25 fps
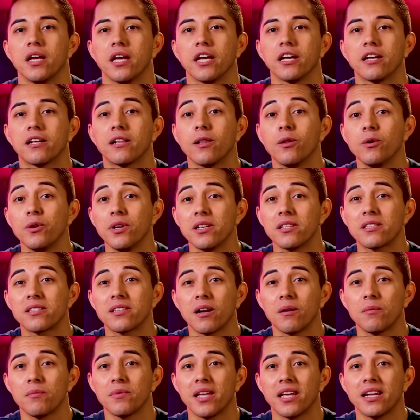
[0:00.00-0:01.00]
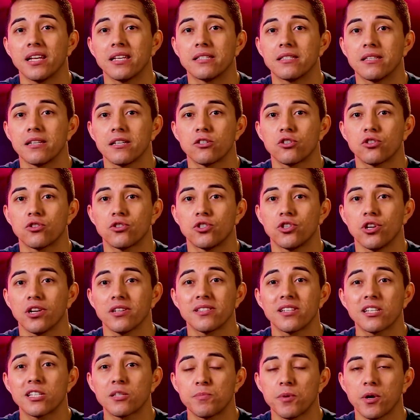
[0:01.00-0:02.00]
including some that exist
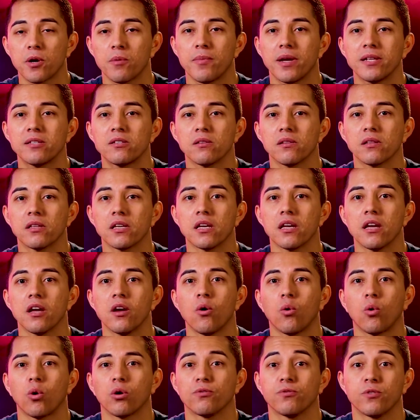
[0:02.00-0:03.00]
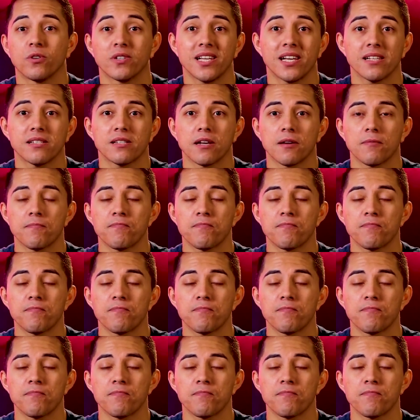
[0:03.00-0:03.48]
just experimentally or for testing.